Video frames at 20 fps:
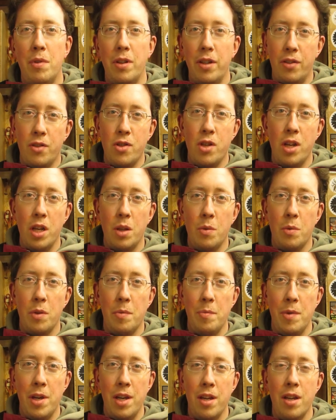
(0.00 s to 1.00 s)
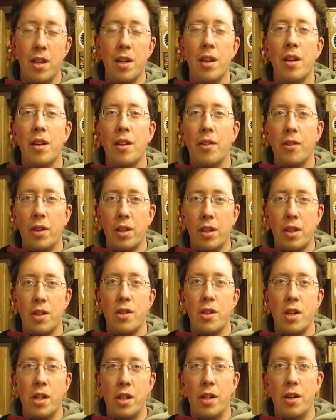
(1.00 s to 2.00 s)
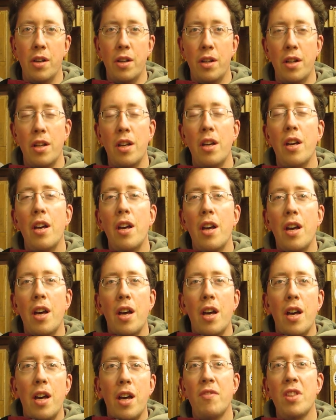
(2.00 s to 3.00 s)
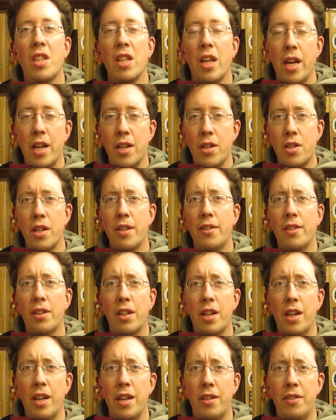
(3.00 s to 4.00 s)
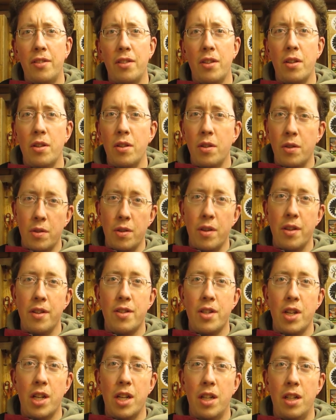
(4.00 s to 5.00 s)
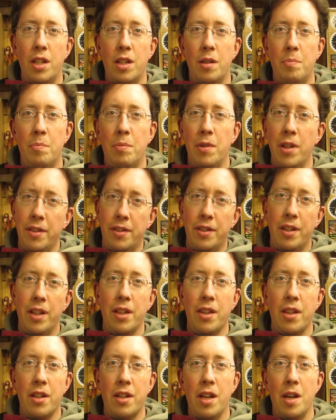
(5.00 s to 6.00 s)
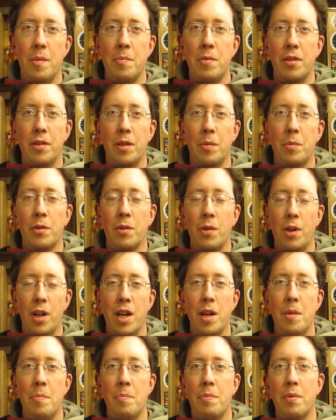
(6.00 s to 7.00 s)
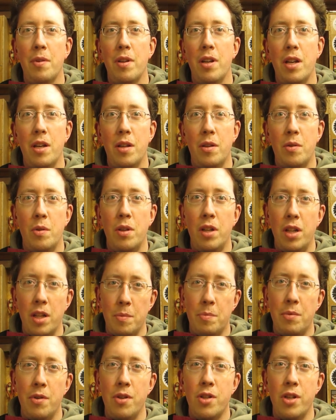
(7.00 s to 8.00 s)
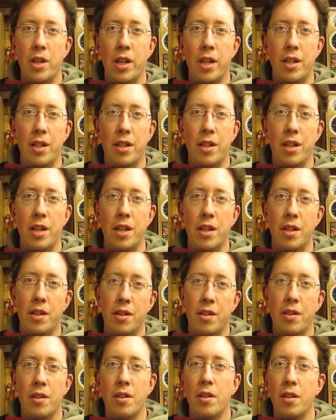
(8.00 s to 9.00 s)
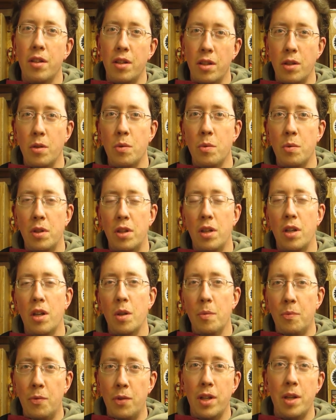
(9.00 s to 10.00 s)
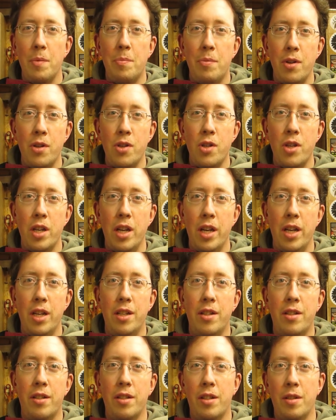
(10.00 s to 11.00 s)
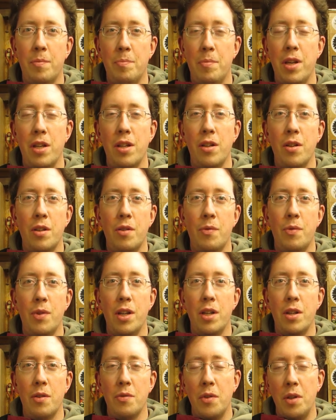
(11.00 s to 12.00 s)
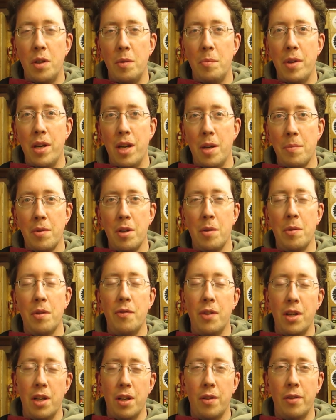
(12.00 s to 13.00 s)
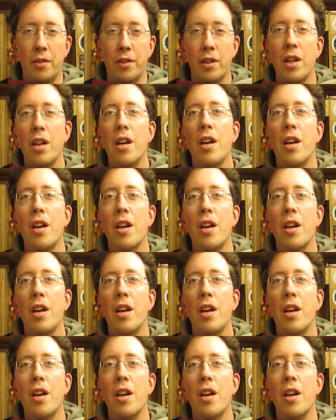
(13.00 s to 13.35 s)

please share it with me so I can share it on. And just in case you're new to this channel, please take the time to subscribe. I'd really appreciate it and you will hopefully appreciate being notified of all my upcoming videos.